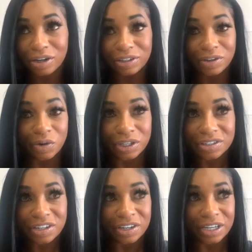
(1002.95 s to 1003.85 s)
You know,
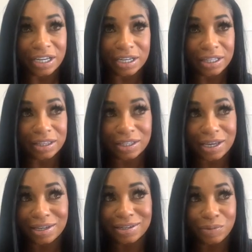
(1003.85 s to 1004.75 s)
is there any?
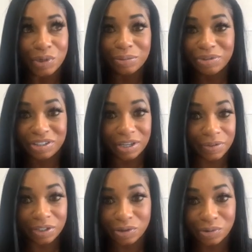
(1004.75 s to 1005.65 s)
Can we
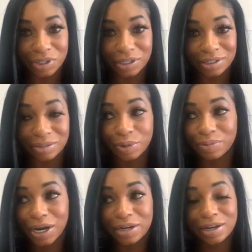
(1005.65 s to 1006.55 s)
substitute this?
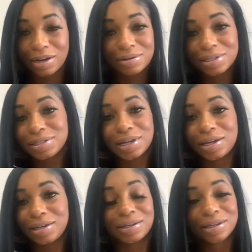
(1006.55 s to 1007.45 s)
But right now, it's
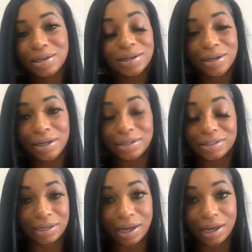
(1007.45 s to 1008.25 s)
like it's